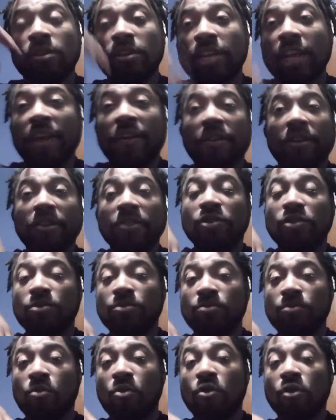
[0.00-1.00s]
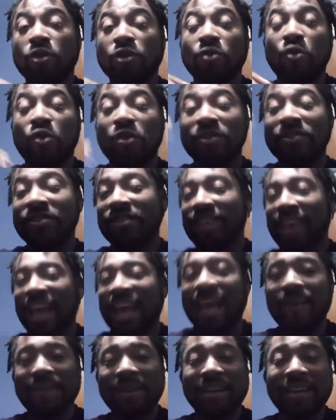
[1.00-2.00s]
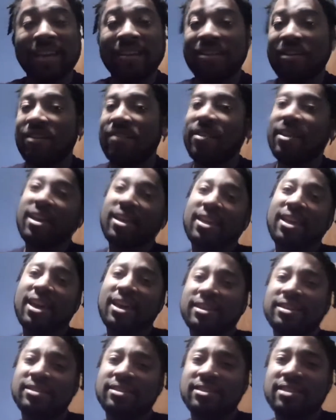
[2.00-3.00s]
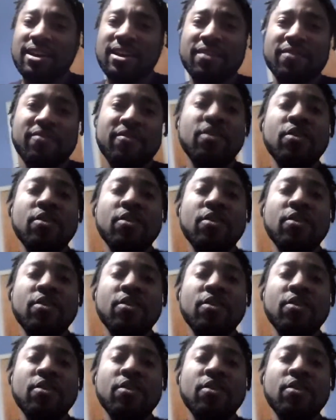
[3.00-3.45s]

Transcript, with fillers: gearing more towards gaming and all that kind of stuff.